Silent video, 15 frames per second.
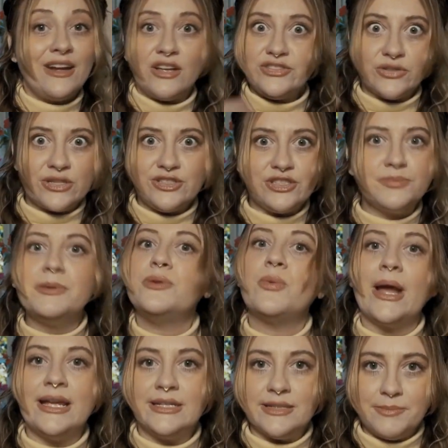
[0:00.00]
also it could just be
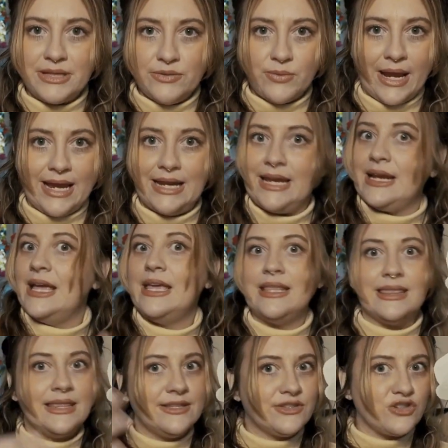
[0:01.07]
randomly raining.
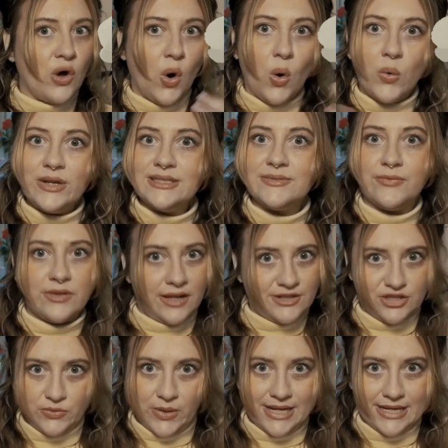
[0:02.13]
It's always
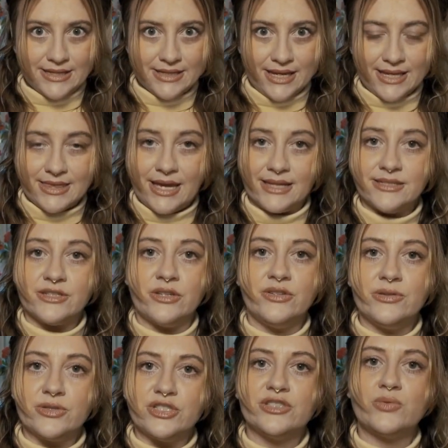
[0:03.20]
fluctuating like that. So
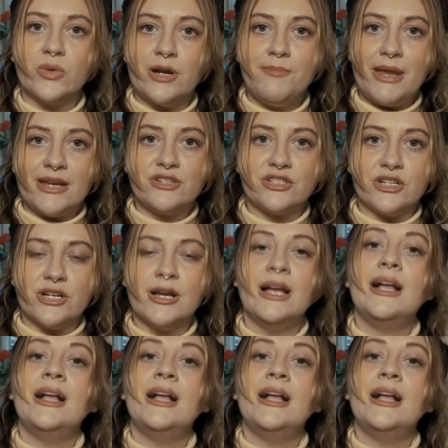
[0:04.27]
you just want to make sure